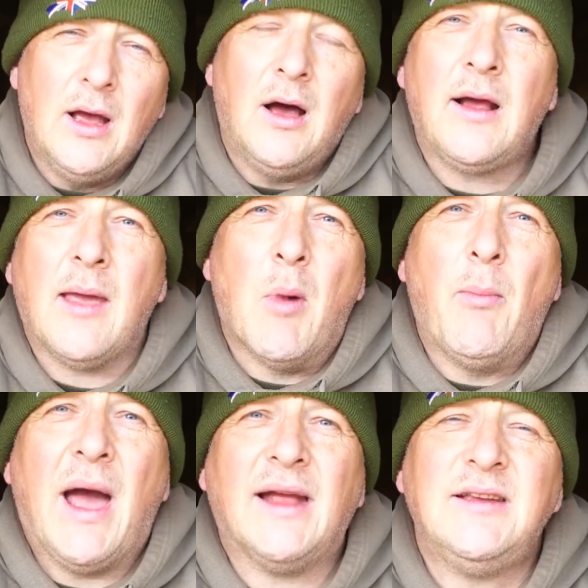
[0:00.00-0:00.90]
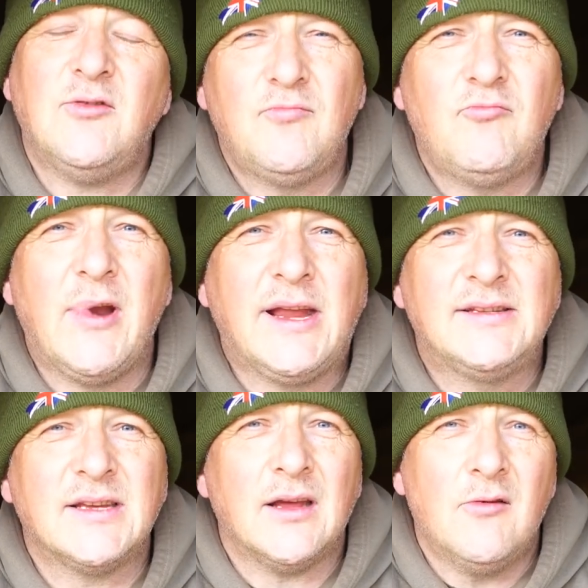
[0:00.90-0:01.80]
I'll get my baited
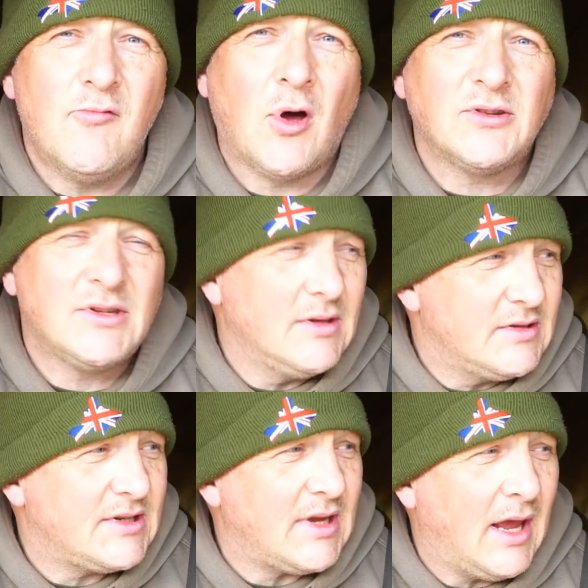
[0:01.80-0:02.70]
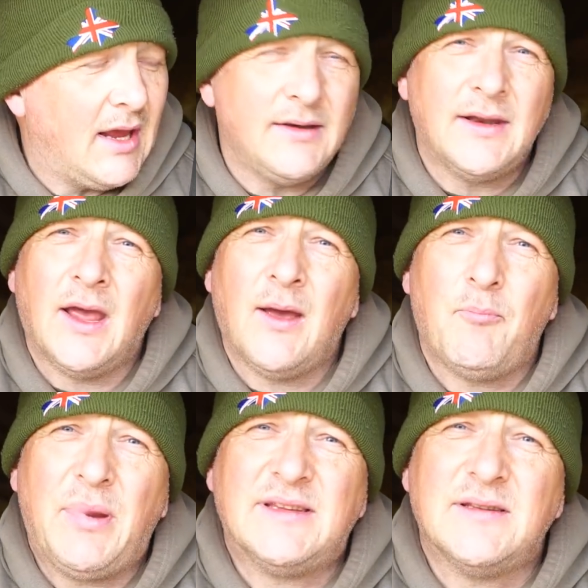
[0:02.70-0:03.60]
rigs and rods and
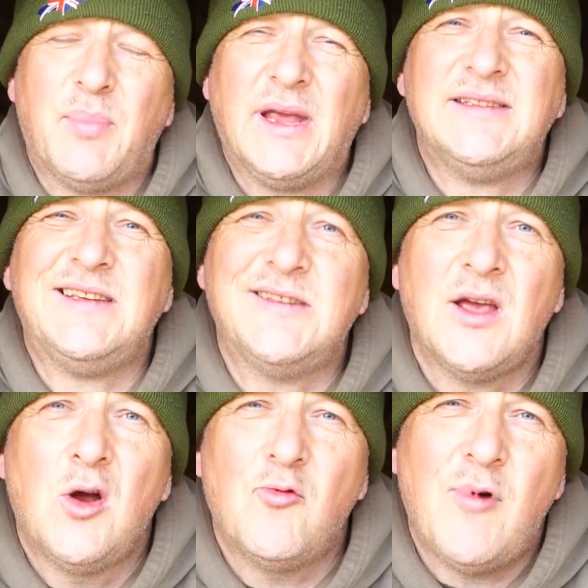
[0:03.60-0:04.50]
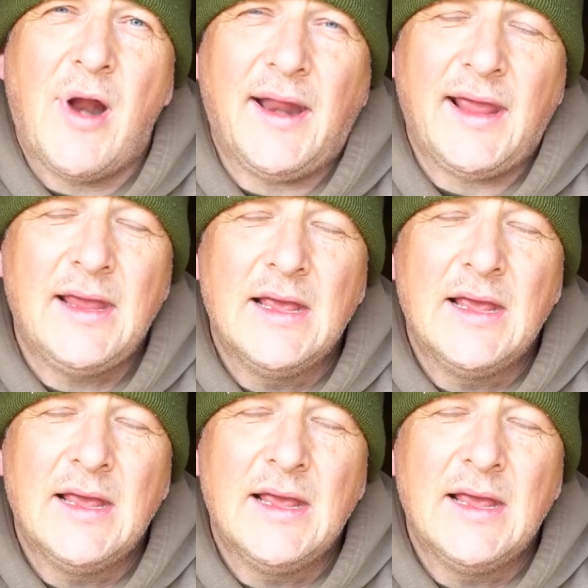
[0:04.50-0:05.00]
bits and pieces ready.